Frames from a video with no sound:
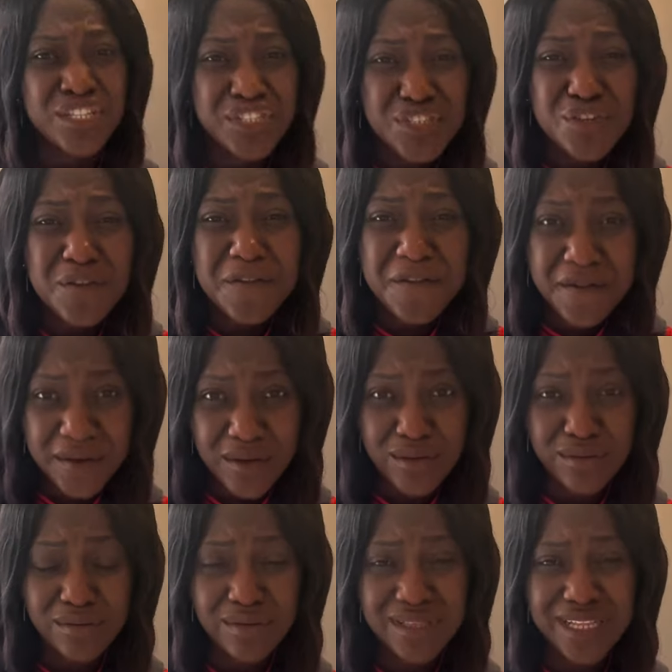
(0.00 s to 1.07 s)
Do you
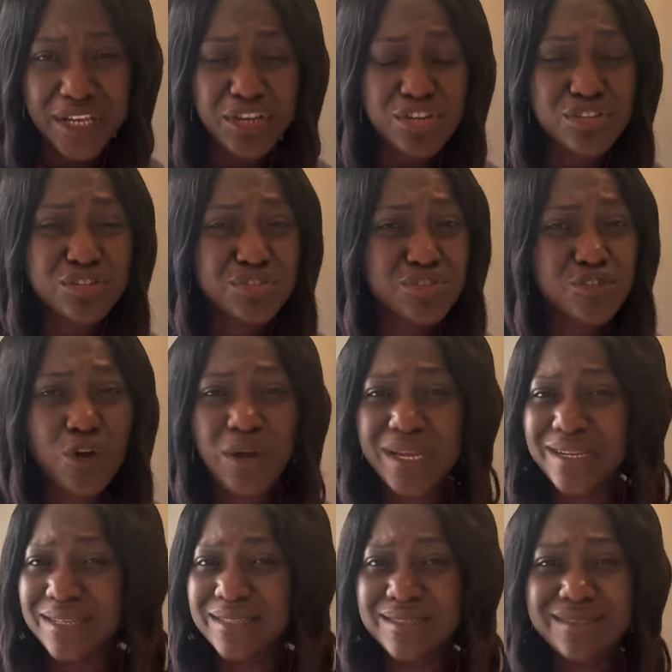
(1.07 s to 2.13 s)
feel like you're stuck
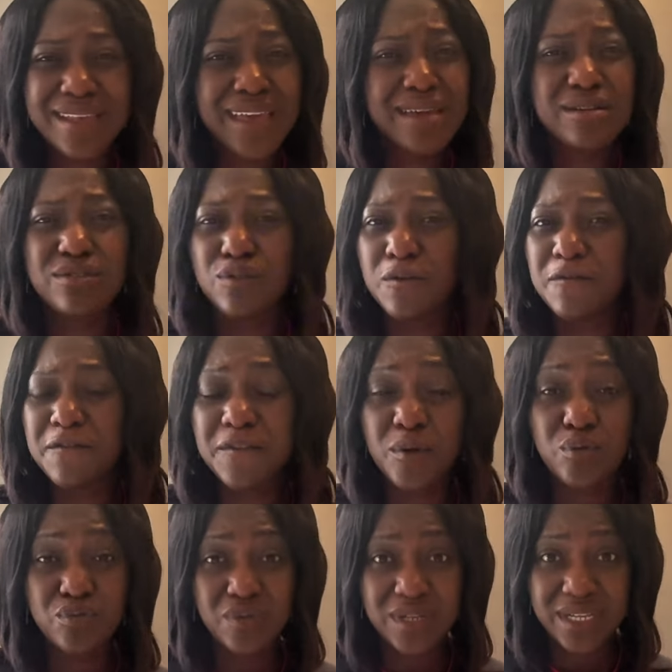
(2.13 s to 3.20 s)
in a cycle of
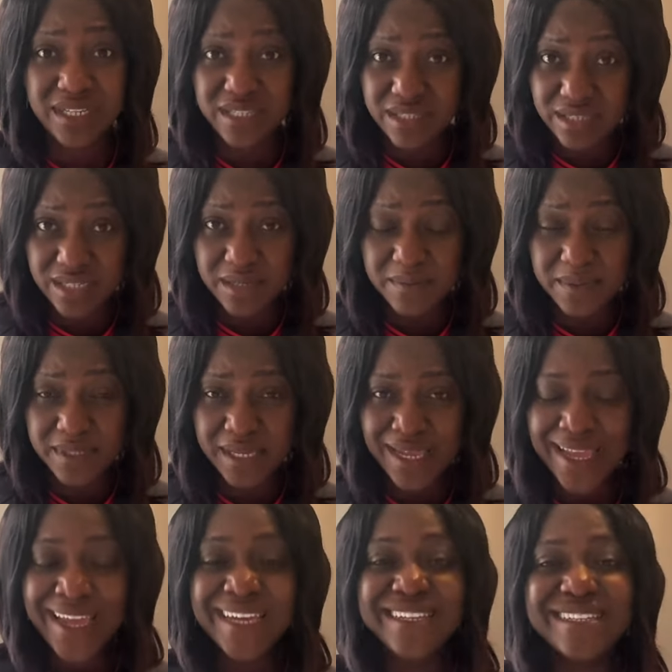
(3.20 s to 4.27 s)
failed relationships?
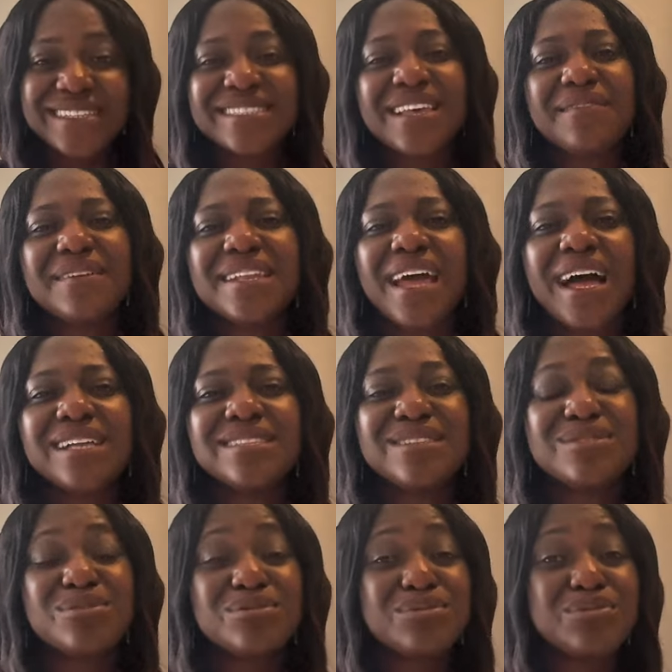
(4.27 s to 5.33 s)
Discover the
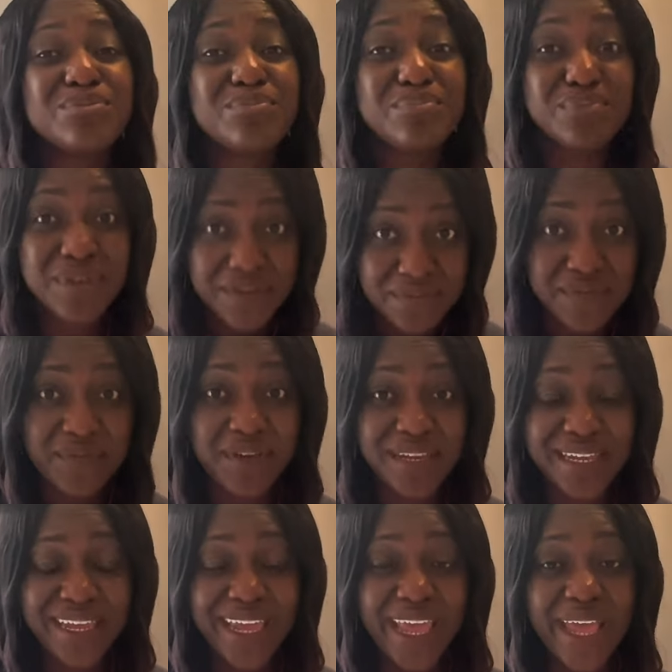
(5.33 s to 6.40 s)
antidote to break
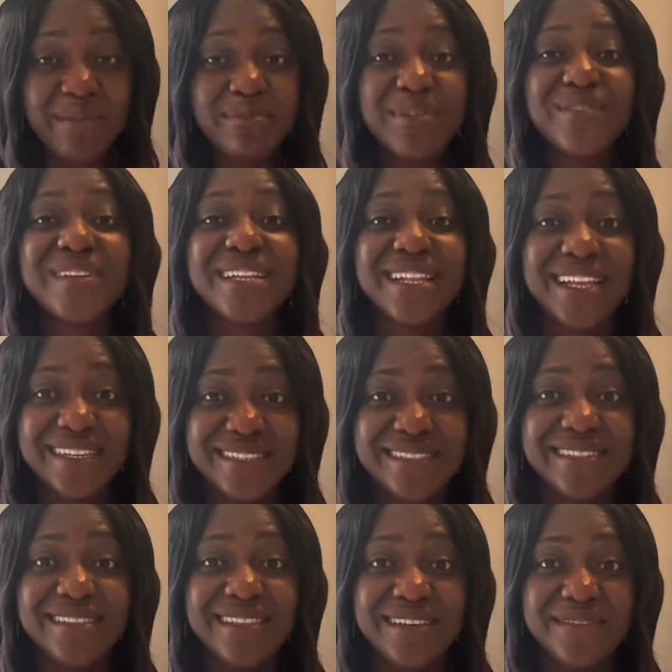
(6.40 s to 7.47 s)
free and build a
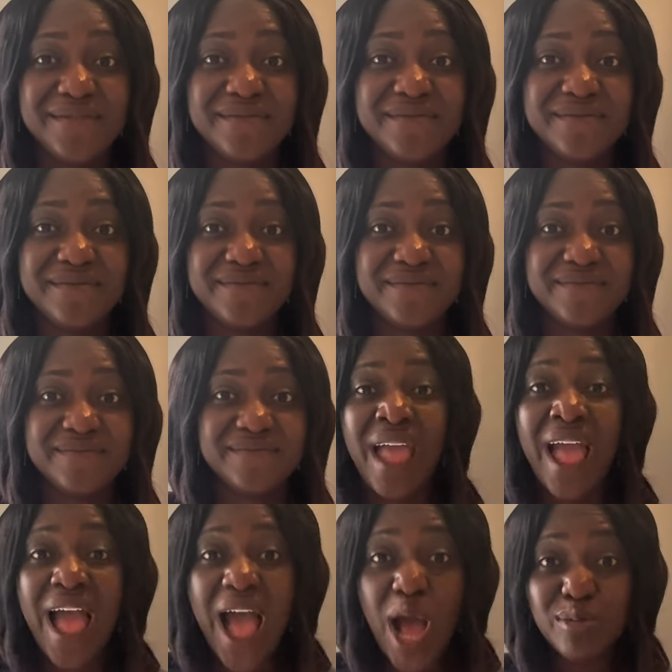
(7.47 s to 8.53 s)
lasting love.
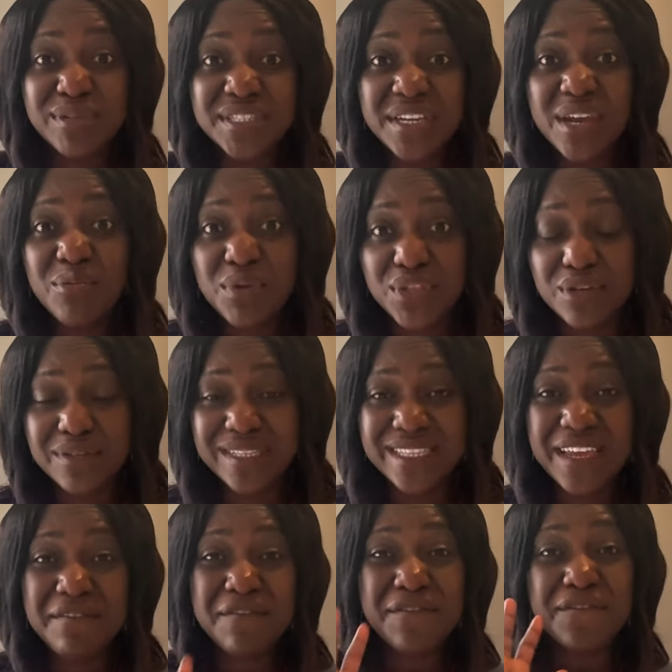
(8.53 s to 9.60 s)
I will share with you
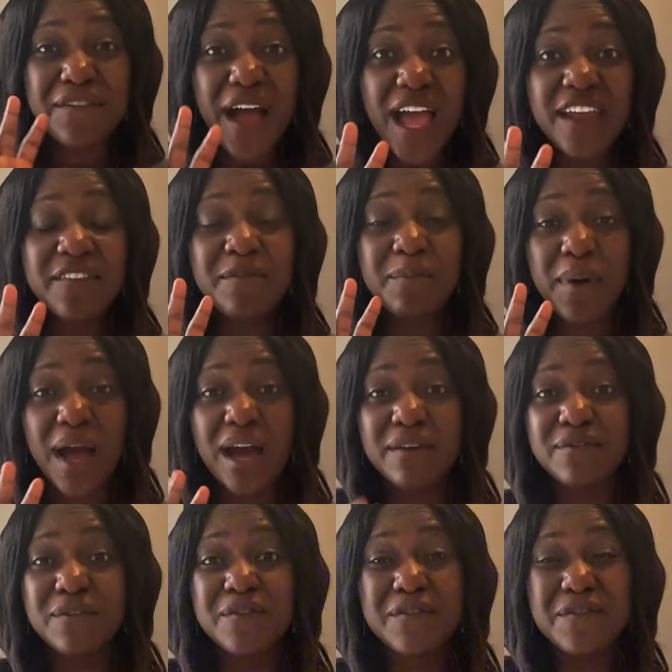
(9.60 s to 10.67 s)
today 5
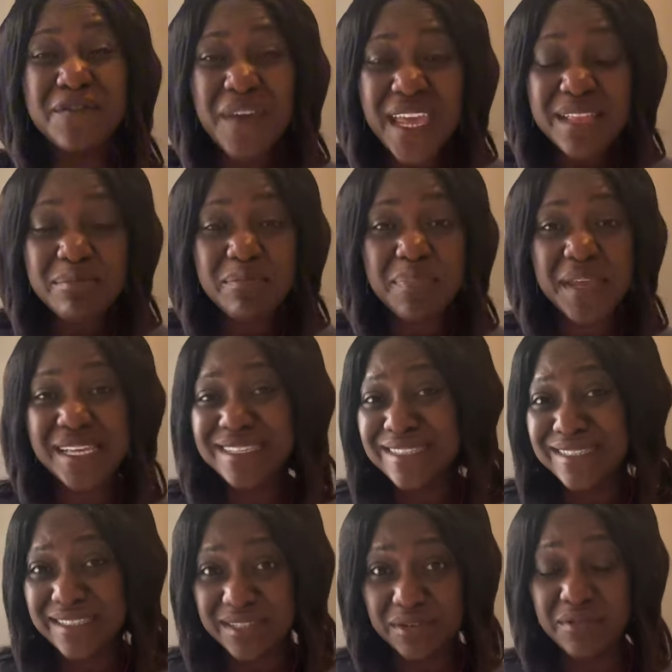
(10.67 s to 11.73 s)
powerful
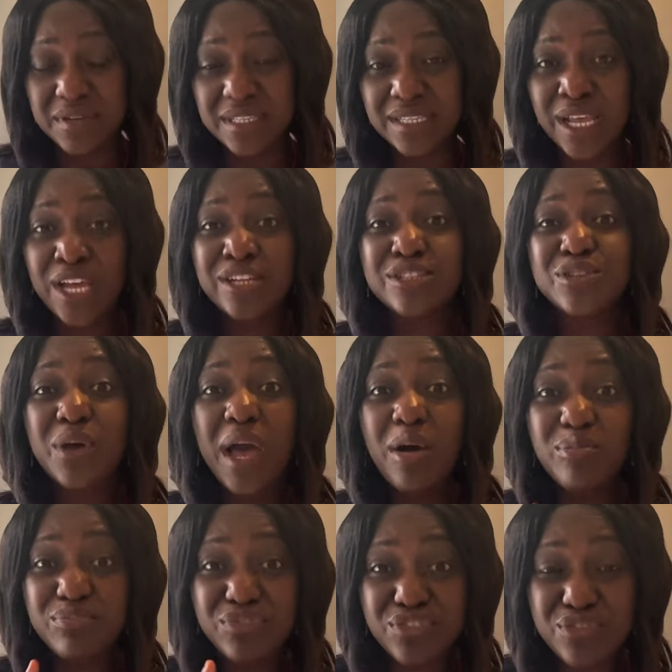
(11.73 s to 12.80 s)
faith-based secrets to
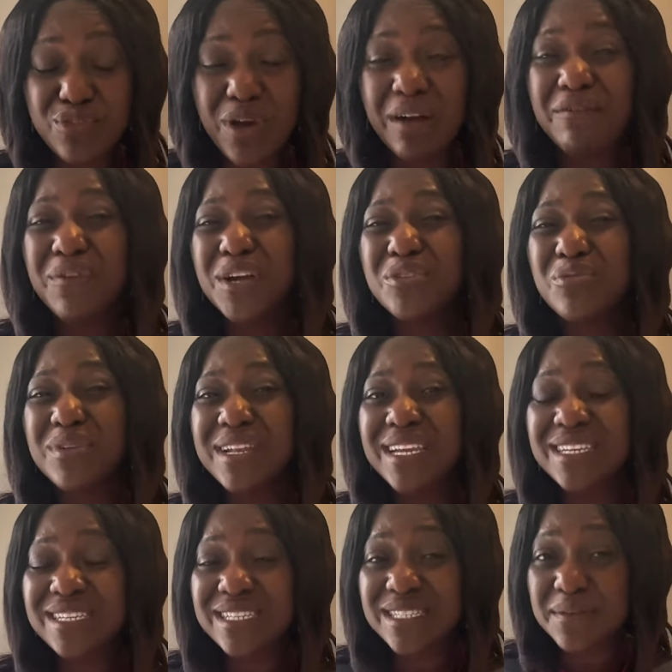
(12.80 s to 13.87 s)
help you avoid
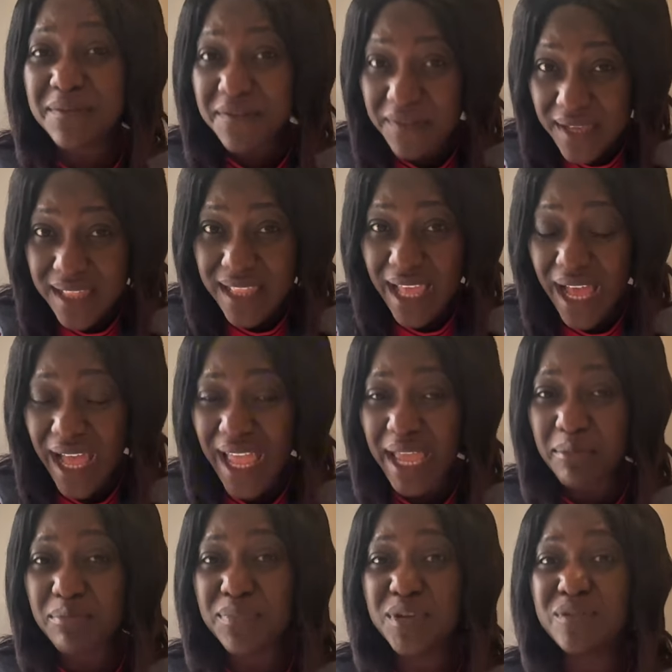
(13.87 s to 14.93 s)
relationship failure
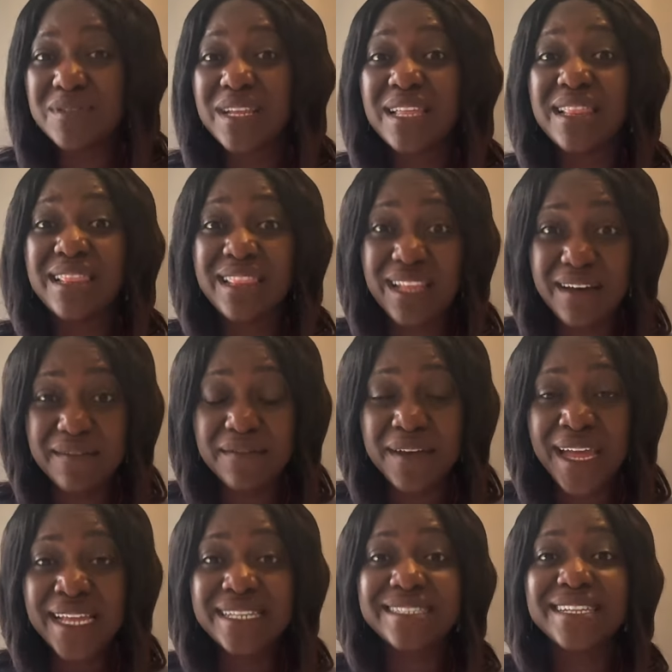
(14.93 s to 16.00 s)
and build a love
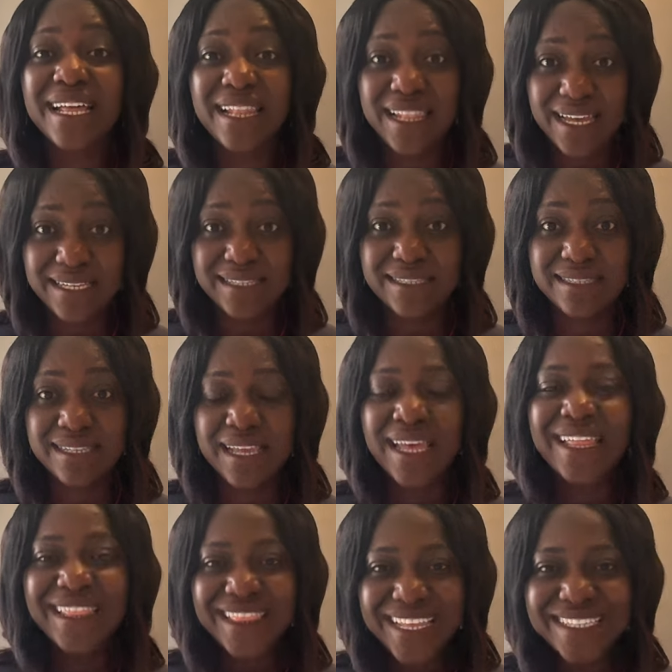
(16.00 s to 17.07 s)
that lasts.
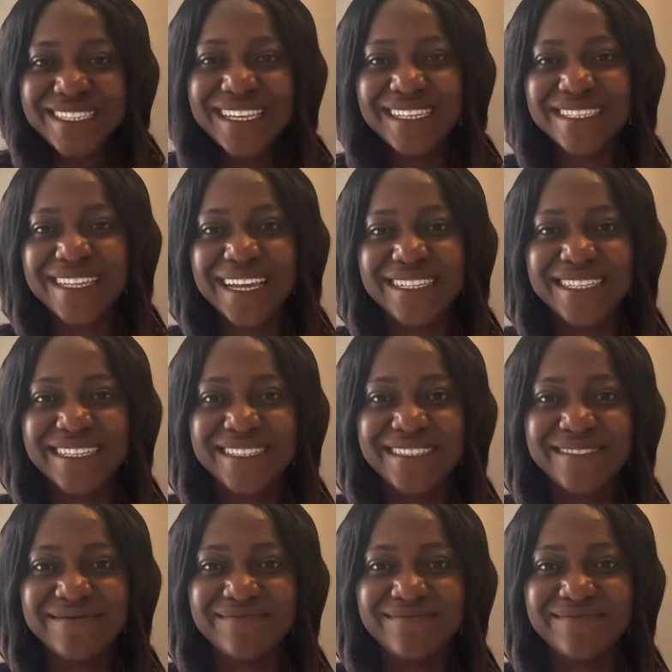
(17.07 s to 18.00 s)
Let's get started.